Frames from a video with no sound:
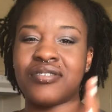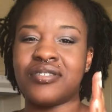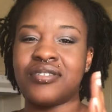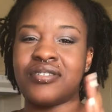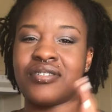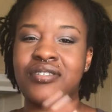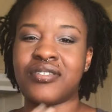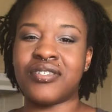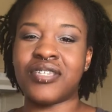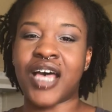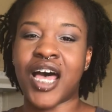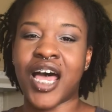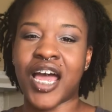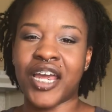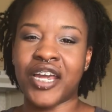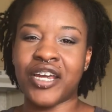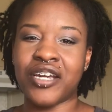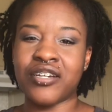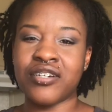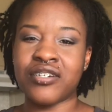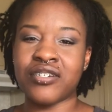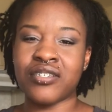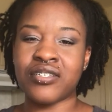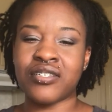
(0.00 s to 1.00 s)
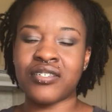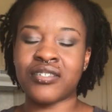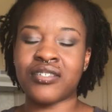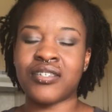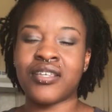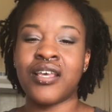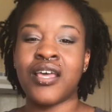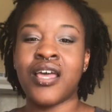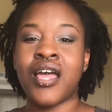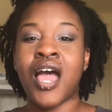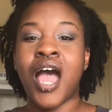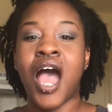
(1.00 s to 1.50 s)
desires.
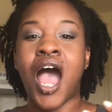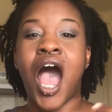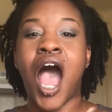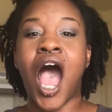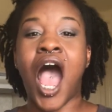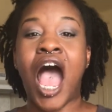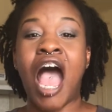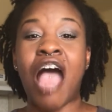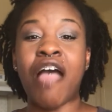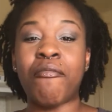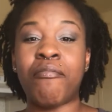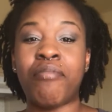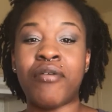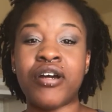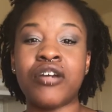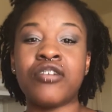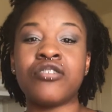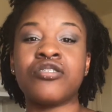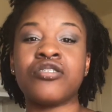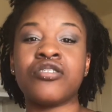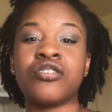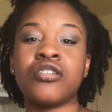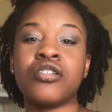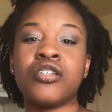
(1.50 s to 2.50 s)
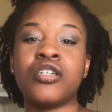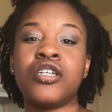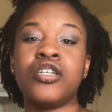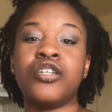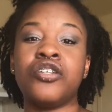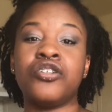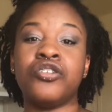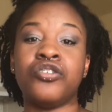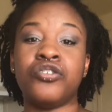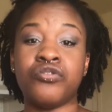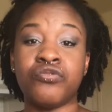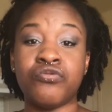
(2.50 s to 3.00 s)
I personally
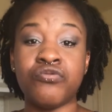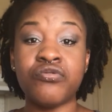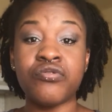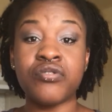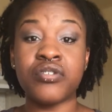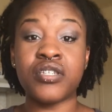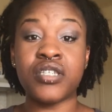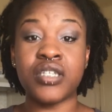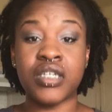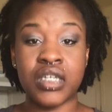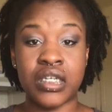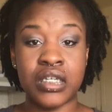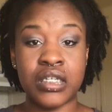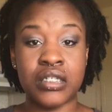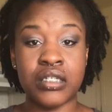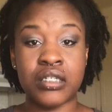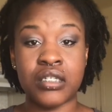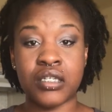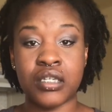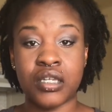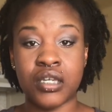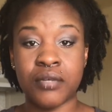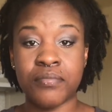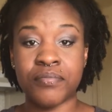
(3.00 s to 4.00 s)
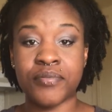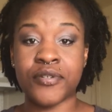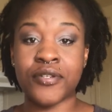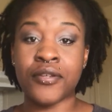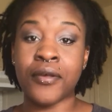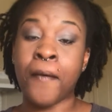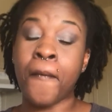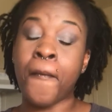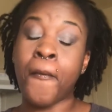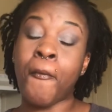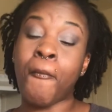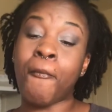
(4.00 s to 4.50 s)
use these tips
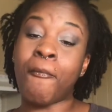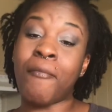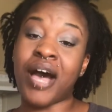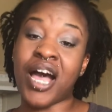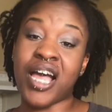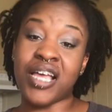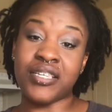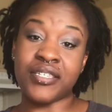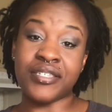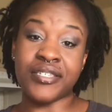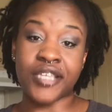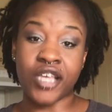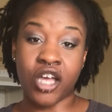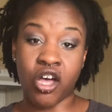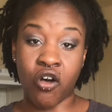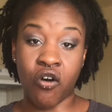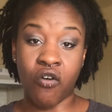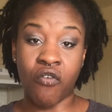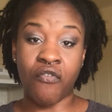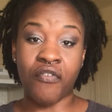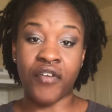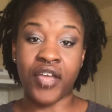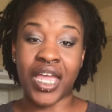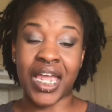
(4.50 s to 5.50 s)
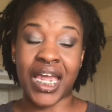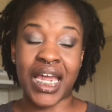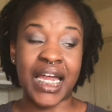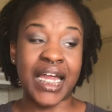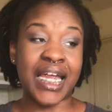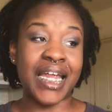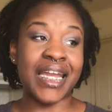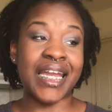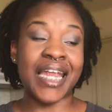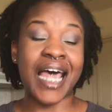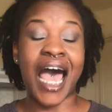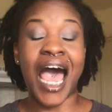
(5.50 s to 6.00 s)
myself,
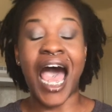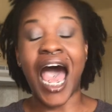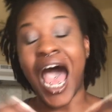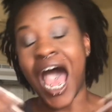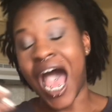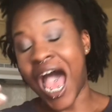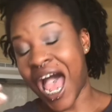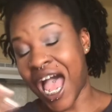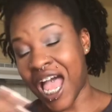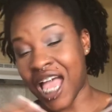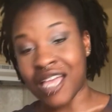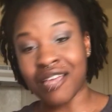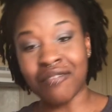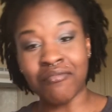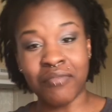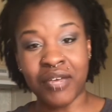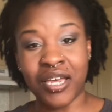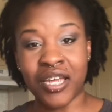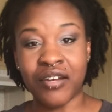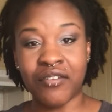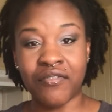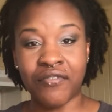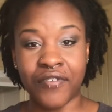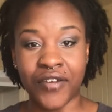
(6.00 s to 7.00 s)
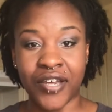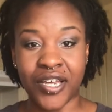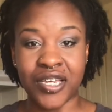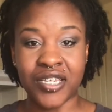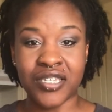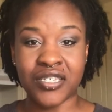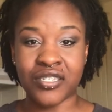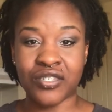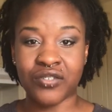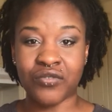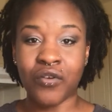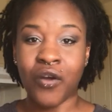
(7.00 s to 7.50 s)
and I
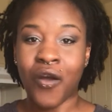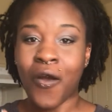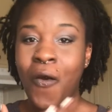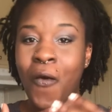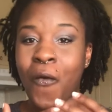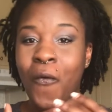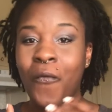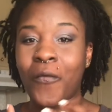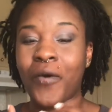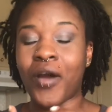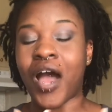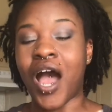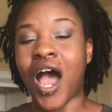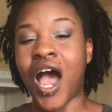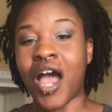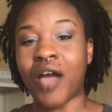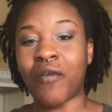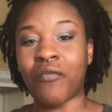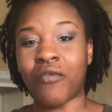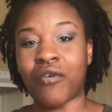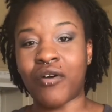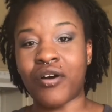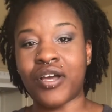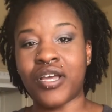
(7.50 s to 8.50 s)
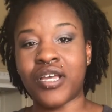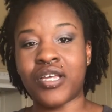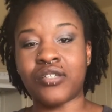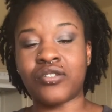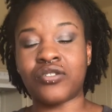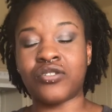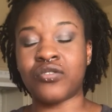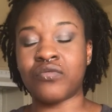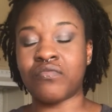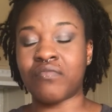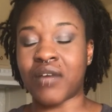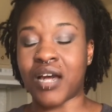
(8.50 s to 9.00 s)
manifest what I want
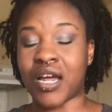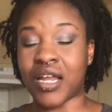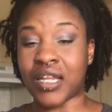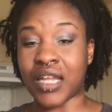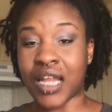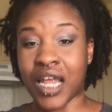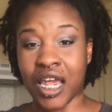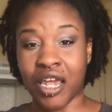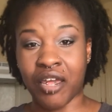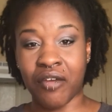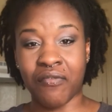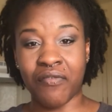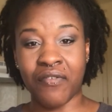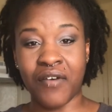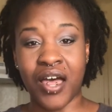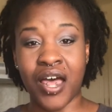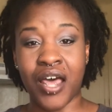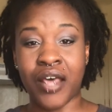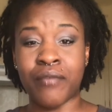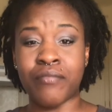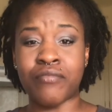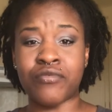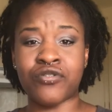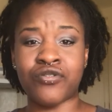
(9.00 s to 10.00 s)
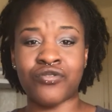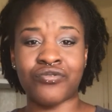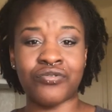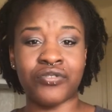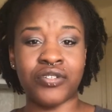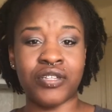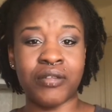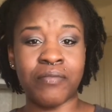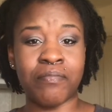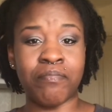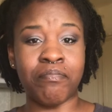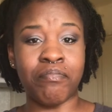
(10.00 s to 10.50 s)
into my life. I am
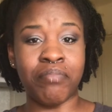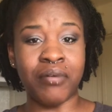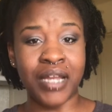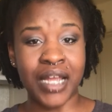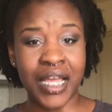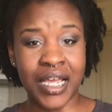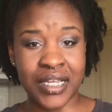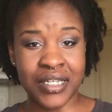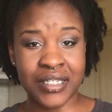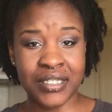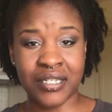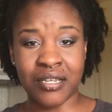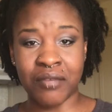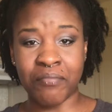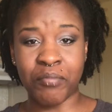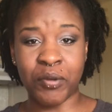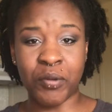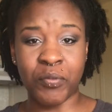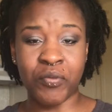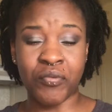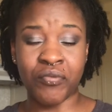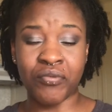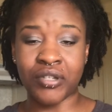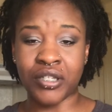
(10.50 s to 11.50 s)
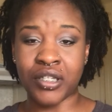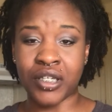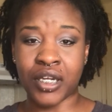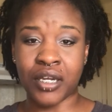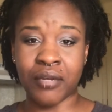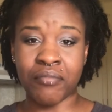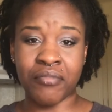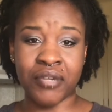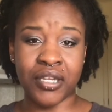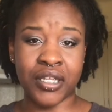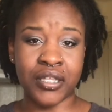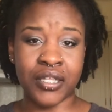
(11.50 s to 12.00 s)
truly blessed. Some people will look
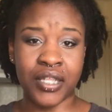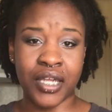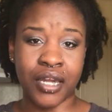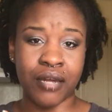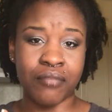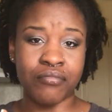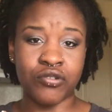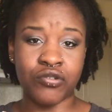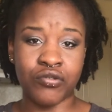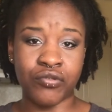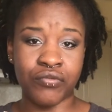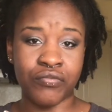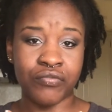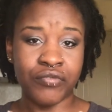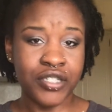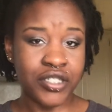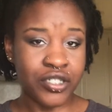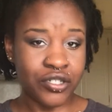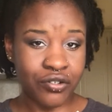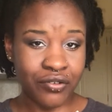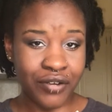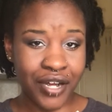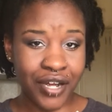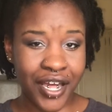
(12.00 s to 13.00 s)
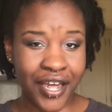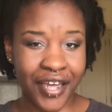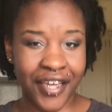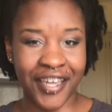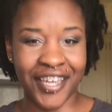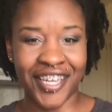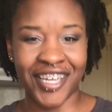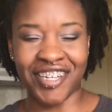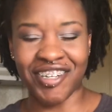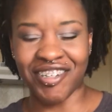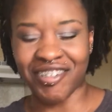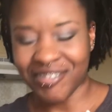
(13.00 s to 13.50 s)
at me and think I'm doing
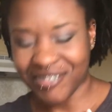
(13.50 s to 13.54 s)
witchcraft,